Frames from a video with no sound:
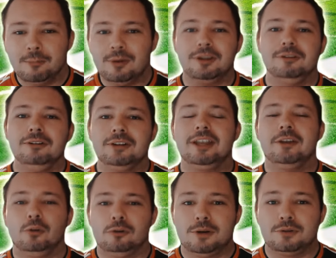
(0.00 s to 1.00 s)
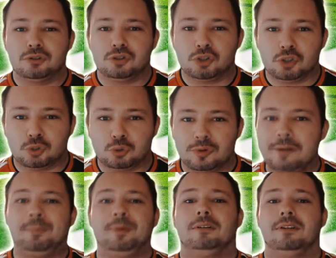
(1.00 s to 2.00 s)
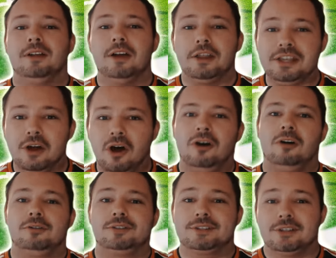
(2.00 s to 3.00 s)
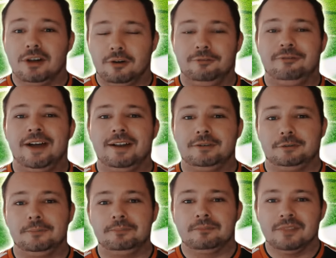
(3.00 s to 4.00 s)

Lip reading: but you're looking at almost triple the odds on FanDuel.